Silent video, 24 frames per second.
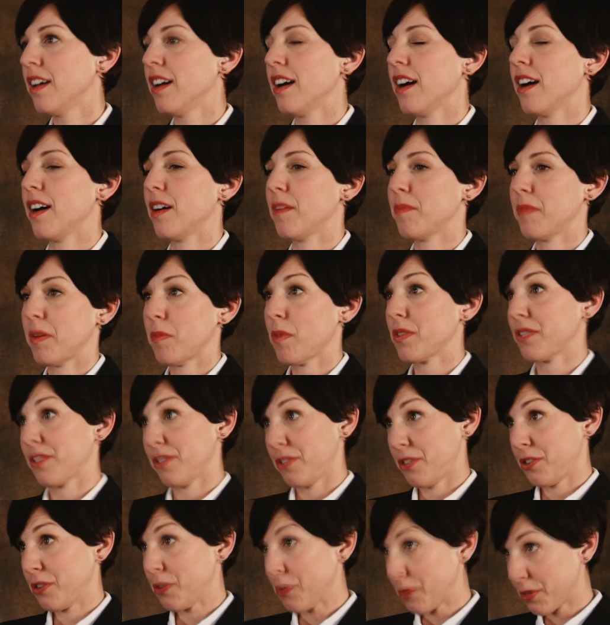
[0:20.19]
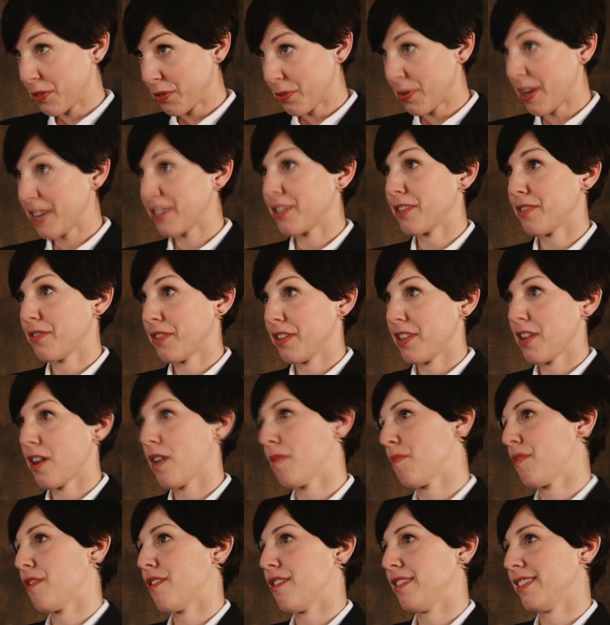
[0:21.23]
I'm also the director for the
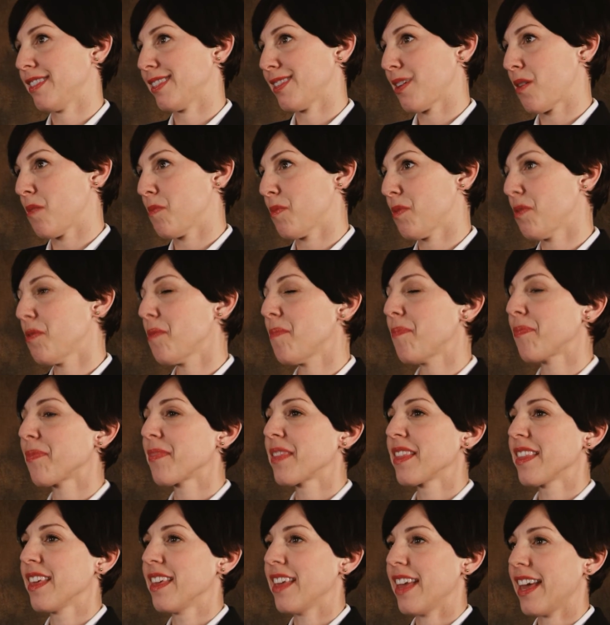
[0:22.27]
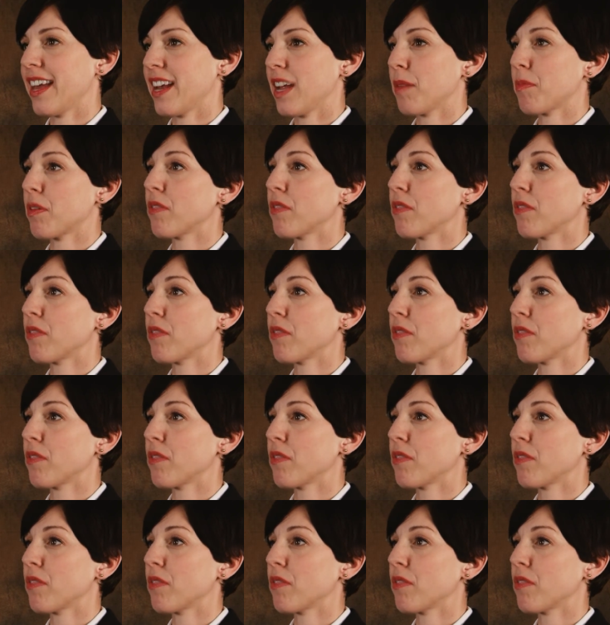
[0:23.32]
opera ensemble, and I